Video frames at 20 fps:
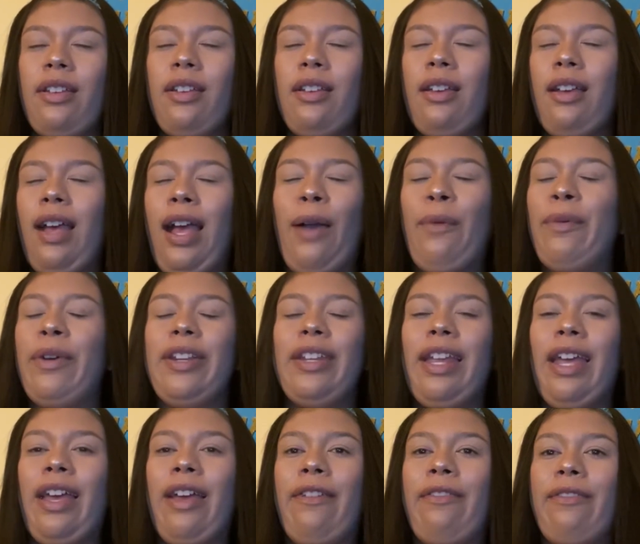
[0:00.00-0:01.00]
I wouldn't
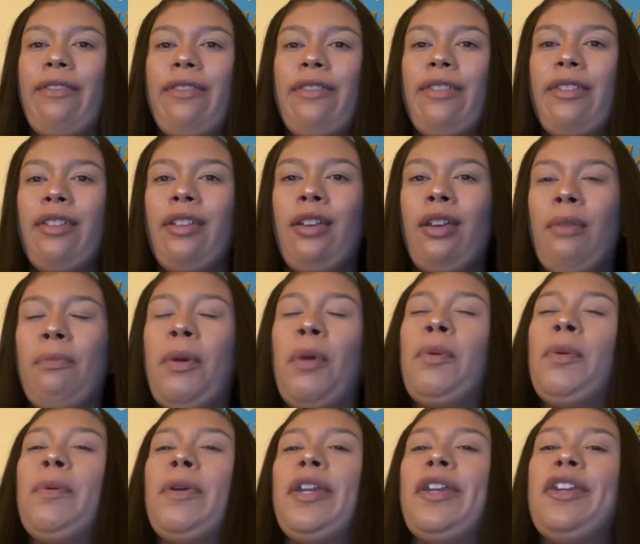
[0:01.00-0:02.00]
have. But we
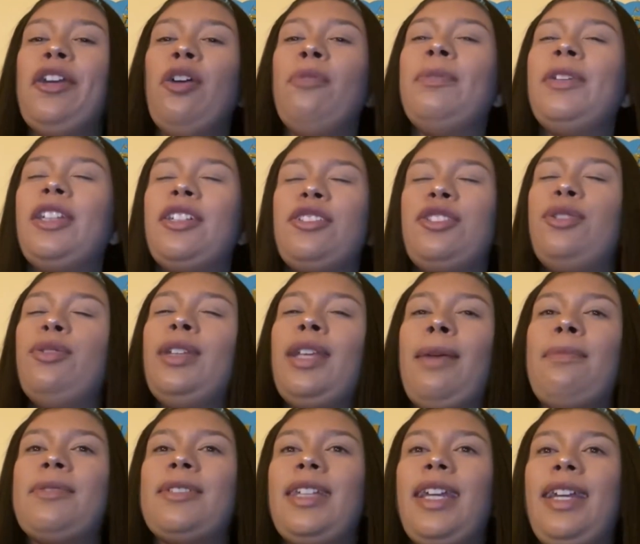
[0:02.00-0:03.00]
would have known because you
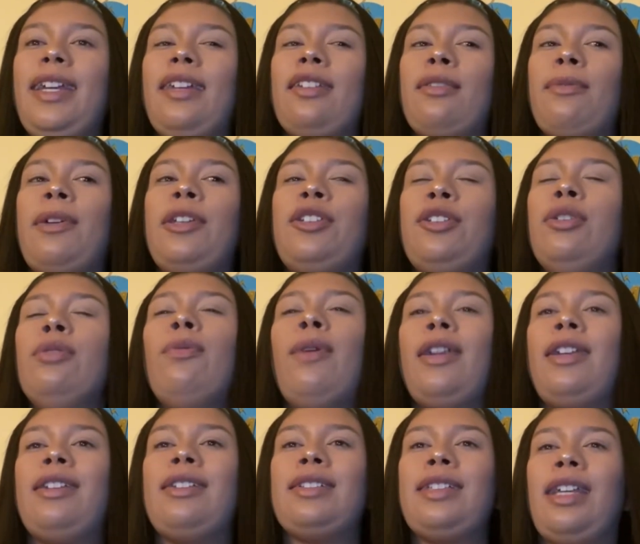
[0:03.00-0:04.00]
kept saying it the way you
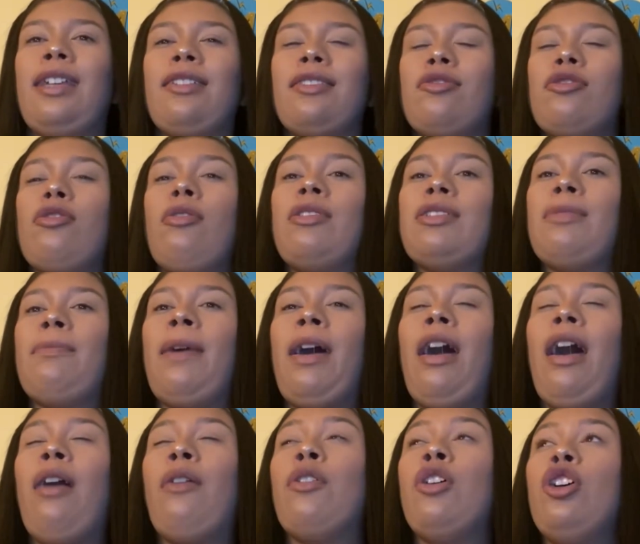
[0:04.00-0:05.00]
wanted to say it, because it's always about
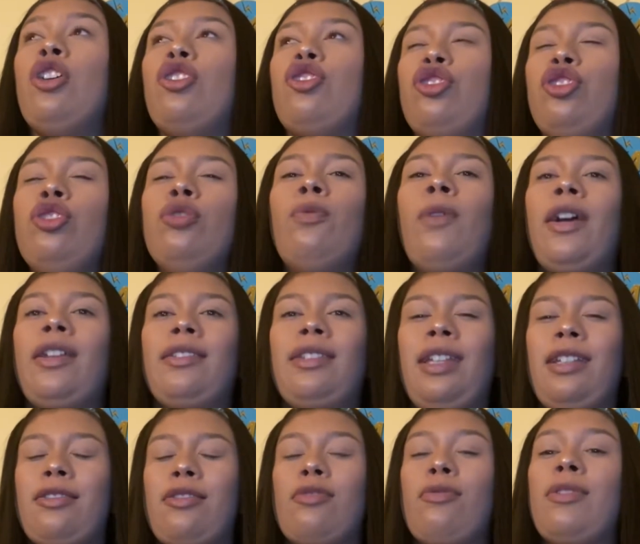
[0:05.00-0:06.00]
how you want
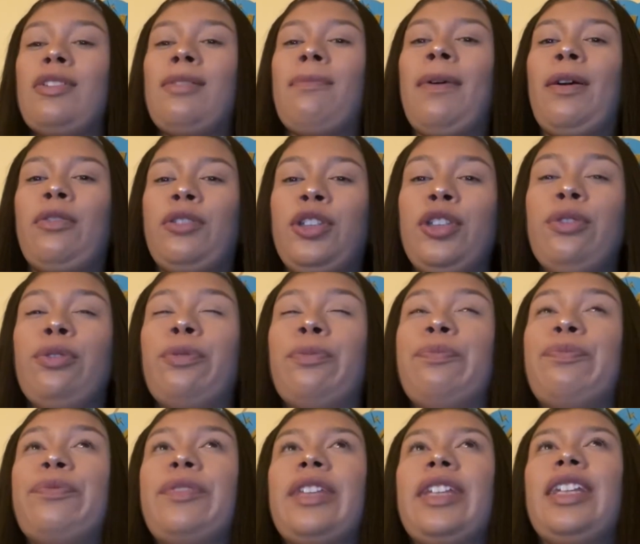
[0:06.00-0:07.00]
things. It's always about you.
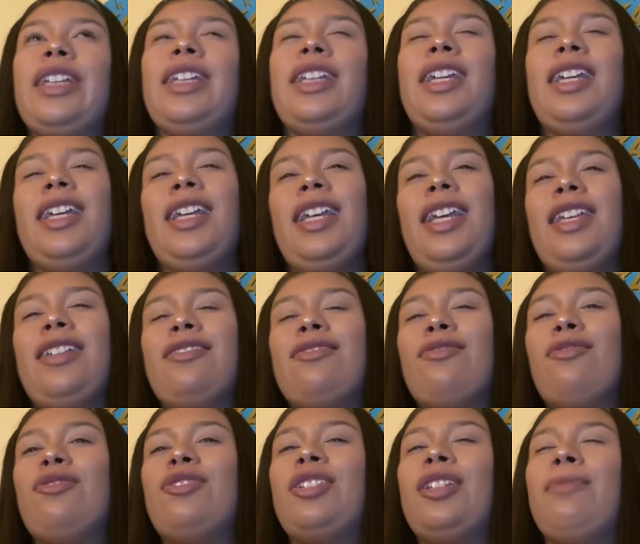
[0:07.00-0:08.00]
And
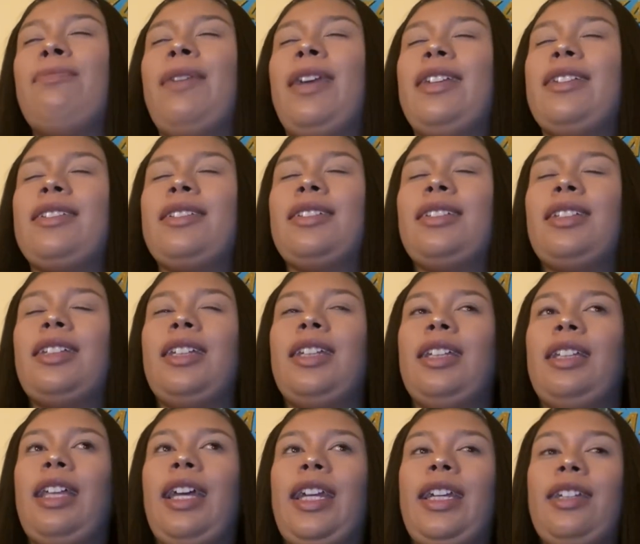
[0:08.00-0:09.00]
so she basically,
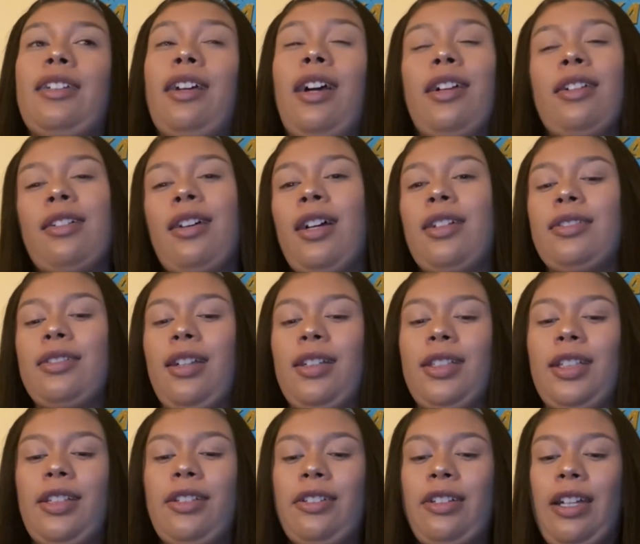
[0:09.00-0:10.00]
like, got caught
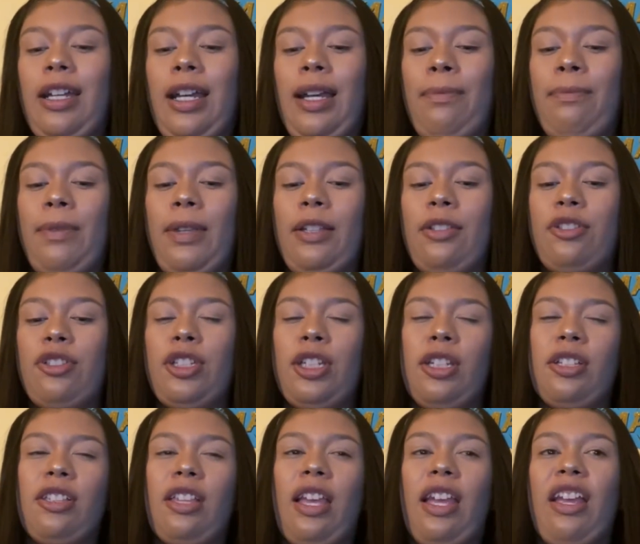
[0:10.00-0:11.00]
talking crap, and
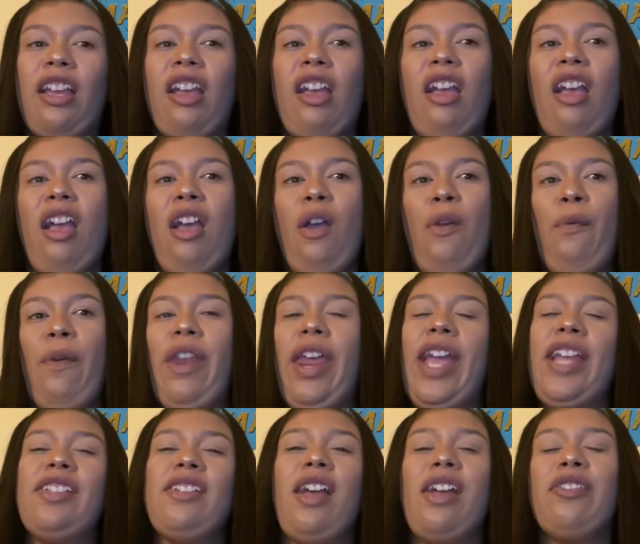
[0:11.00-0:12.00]
she's like, when
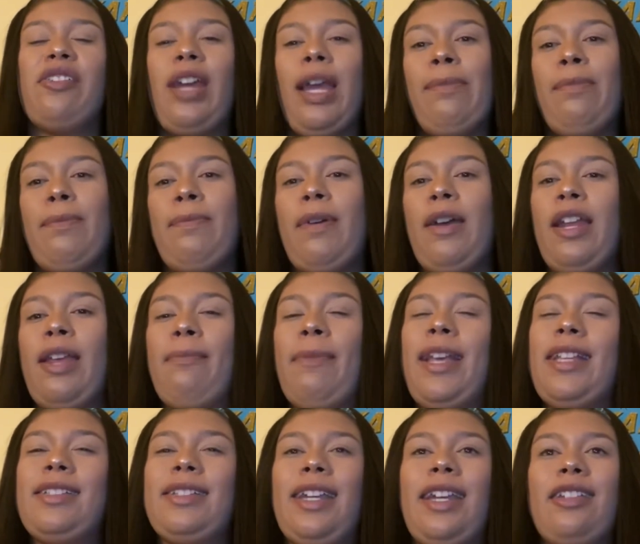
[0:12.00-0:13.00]
I talk crap about him, I
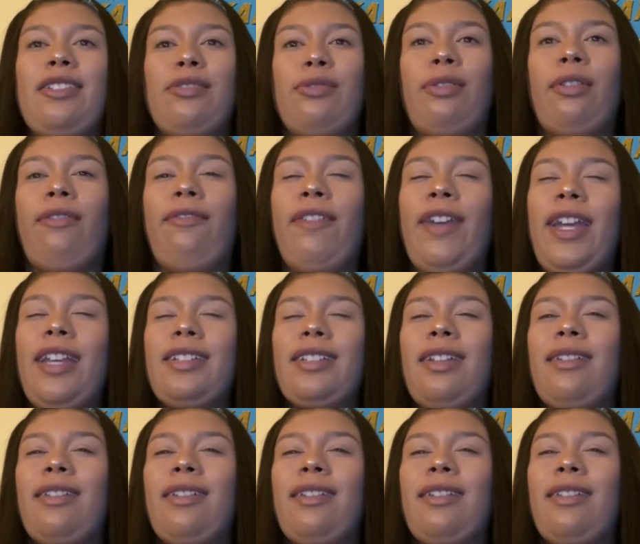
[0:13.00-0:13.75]
say it to his face.